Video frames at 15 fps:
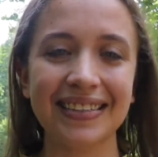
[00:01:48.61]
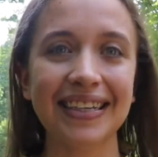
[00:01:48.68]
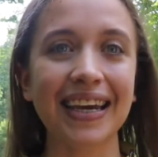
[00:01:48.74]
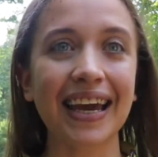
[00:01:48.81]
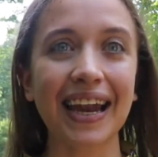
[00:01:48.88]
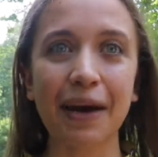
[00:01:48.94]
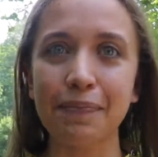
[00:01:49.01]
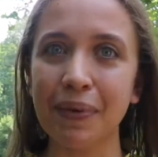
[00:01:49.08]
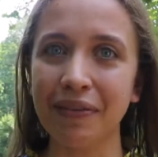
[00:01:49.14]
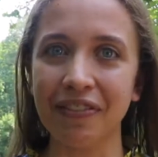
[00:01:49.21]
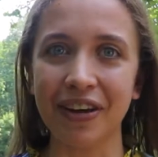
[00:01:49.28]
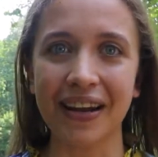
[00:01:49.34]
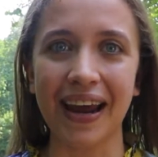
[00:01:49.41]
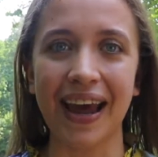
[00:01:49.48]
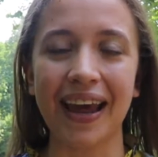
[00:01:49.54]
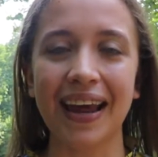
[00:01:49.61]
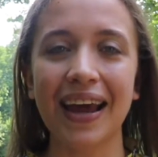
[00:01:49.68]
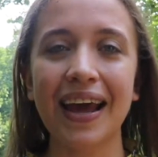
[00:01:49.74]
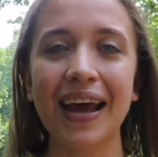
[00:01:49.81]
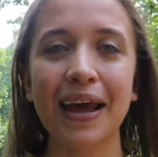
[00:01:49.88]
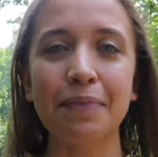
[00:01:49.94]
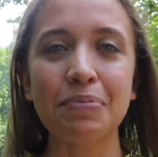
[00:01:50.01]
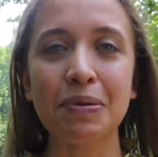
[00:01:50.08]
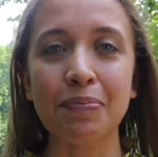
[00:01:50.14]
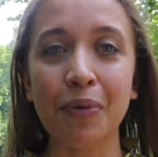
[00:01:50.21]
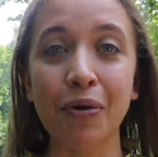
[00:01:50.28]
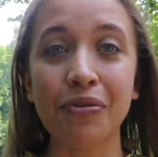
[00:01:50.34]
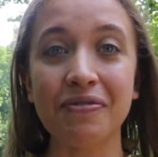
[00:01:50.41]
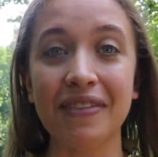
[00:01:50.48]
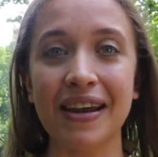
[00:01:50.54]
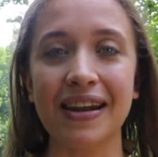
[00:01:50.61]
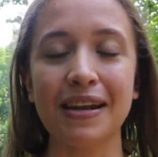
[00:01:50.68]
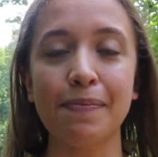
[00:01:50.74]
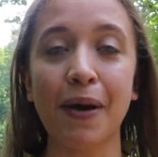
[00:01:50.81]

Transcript: to get up every day and be motivated